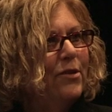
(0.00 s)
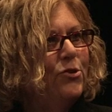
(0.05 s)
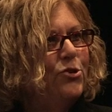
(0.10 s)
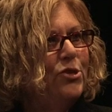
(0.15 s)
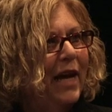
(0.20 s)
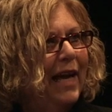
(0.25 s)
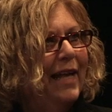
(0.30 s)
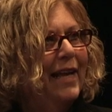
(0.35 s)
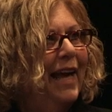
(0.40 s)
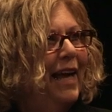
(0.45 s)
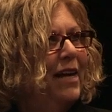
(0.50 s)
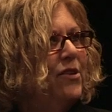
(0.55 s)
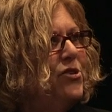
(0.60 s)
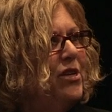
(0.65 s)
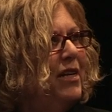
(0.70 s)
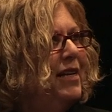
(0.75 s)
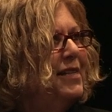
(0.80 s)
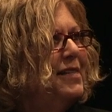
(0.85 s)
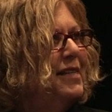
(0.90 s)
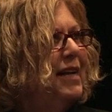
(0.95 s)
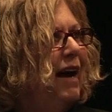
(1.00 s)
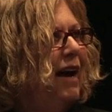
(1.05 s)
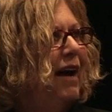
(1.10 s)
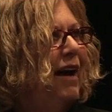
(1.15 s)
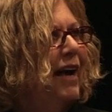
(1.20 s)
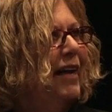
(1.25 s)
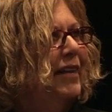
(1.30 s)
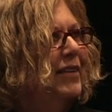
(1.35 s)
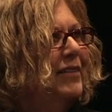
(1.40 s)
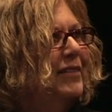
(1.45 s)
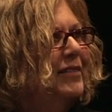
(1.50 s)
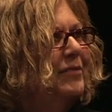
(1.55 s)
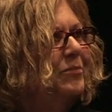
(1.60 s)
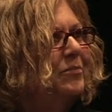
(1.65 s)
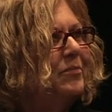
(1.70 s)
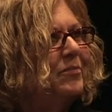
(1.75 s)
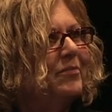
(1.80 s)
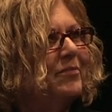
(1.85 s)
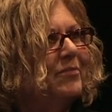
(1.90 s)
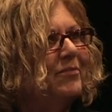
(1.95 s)
Jet engine is gone.
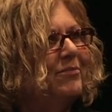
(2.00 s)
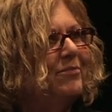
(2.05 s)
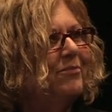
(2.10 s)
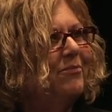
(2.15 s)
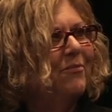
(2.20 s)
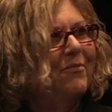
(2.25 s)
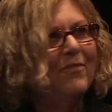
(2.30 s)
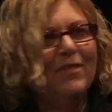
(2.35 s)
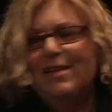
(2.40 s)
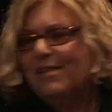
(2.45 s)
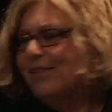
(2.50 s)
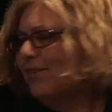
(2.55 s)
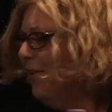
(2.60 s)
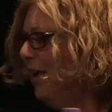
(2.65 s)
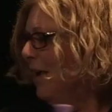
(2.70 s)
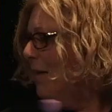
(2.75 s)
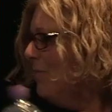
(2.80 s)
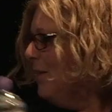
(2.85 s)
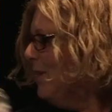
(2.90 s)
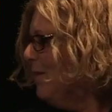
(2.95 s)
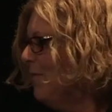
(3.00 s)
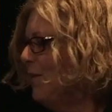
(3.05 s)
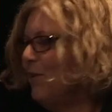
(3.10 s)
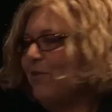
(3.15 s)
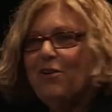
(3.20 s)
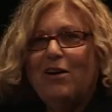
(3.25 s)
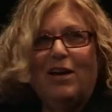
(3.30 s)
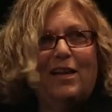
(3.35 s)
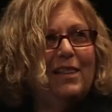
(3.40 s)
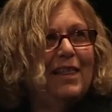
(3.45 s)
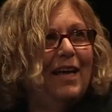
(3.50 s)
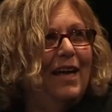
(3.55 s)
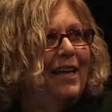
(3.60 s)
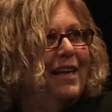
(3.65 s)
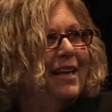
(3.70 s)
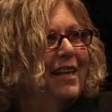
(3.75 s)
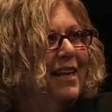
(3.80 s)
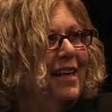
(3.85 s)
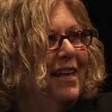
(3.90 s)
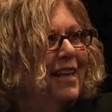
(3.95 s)
So how many of you caught
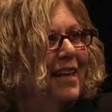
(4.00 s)
that?